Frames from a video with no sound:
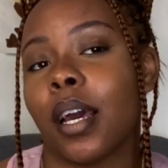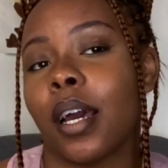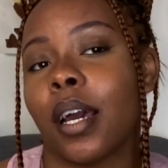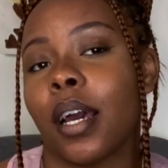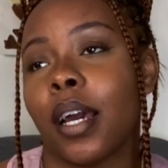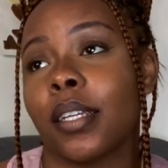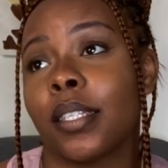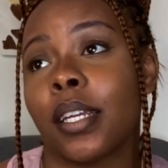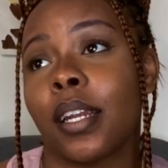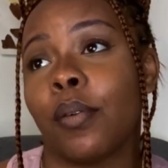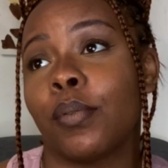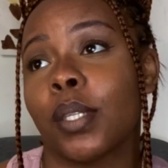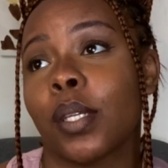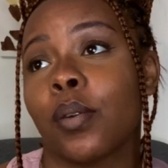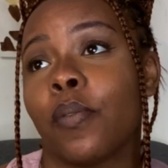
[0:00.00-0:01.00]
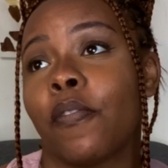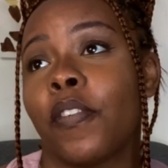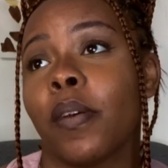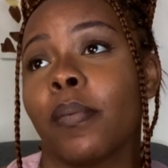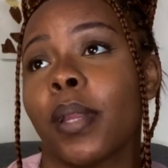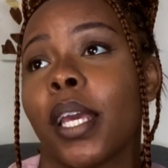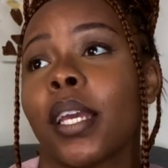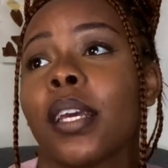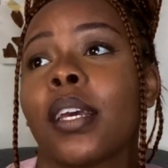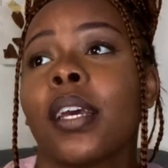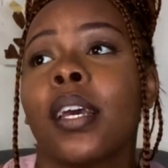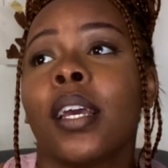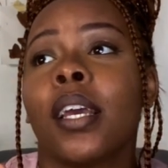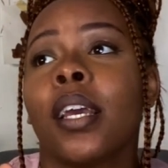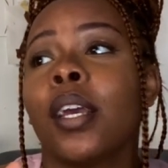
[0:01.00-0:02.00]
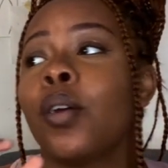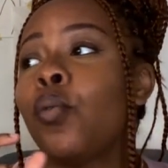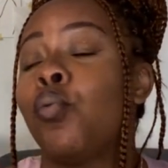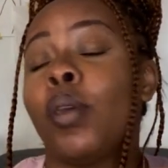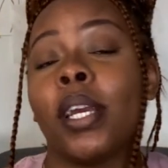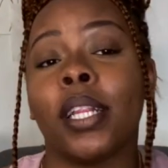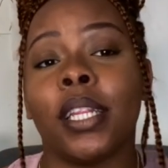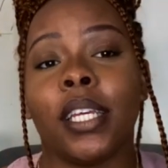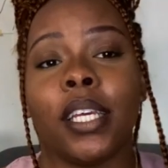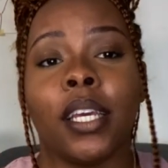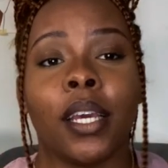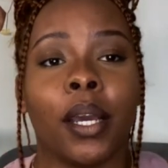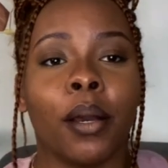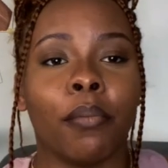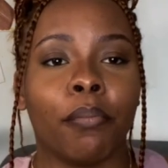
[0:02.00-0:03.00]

I said I was gonna film like quickly,